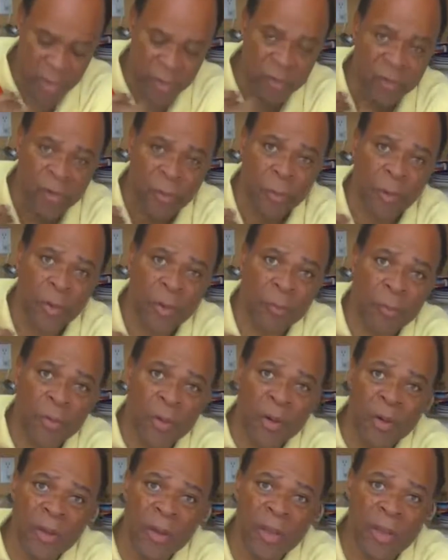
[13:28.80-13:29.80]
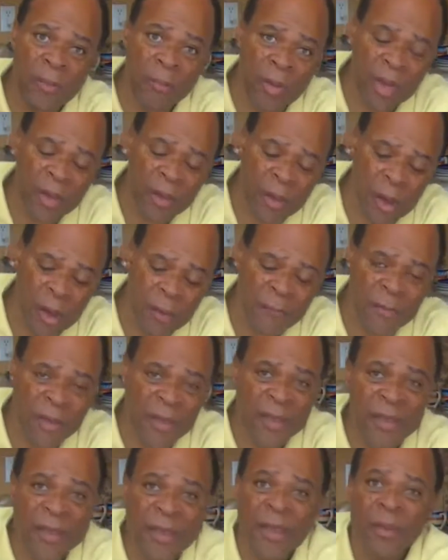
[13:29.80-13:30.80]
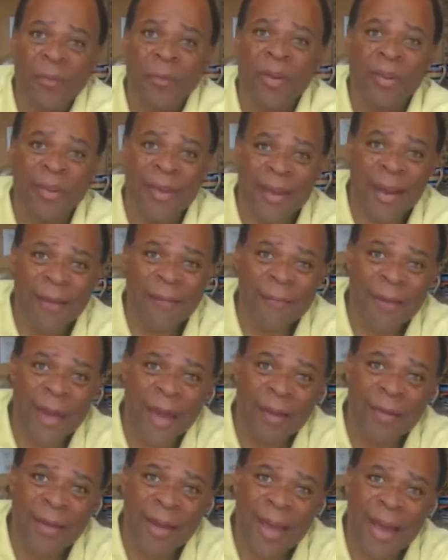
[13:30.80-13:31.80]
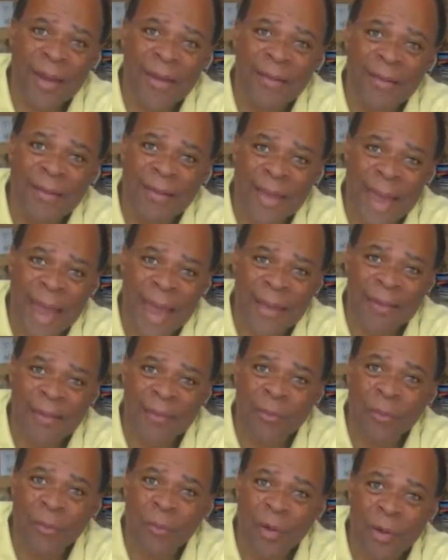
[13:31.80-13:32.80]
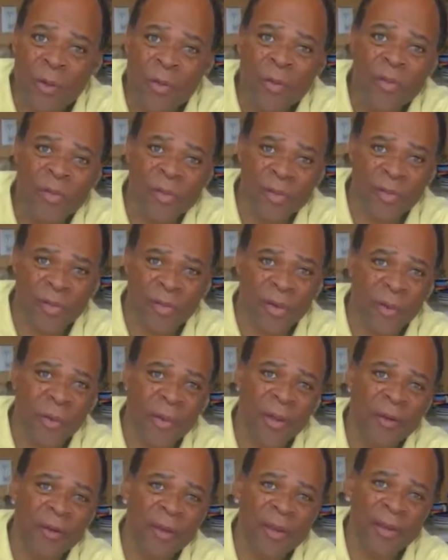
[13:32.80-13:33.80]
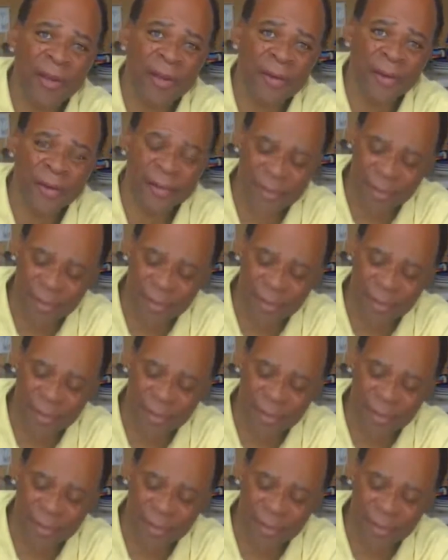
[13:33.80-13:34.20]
used to put milk in my coffee, but then I found out that milk was a serial killer.